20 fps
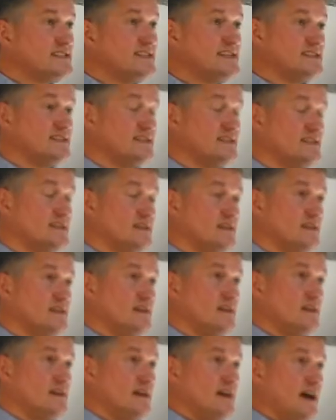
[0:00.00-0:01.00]
isn't.
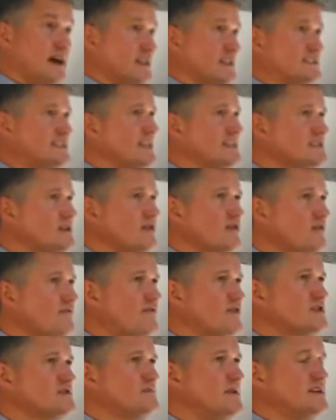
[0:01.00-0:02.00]
It says on the
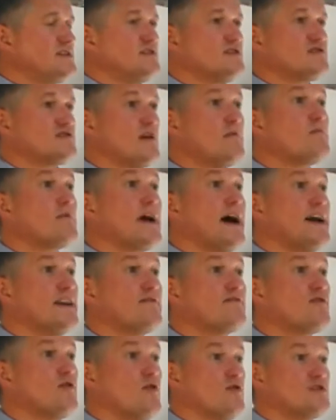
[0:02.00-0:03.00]
first page of the Scrum
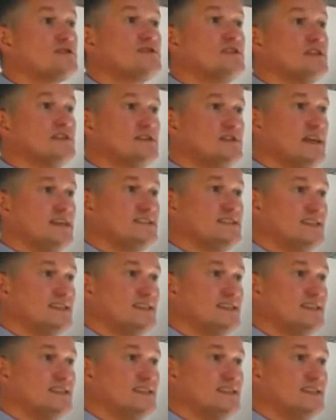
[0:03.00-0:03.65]
guide, of course, that it's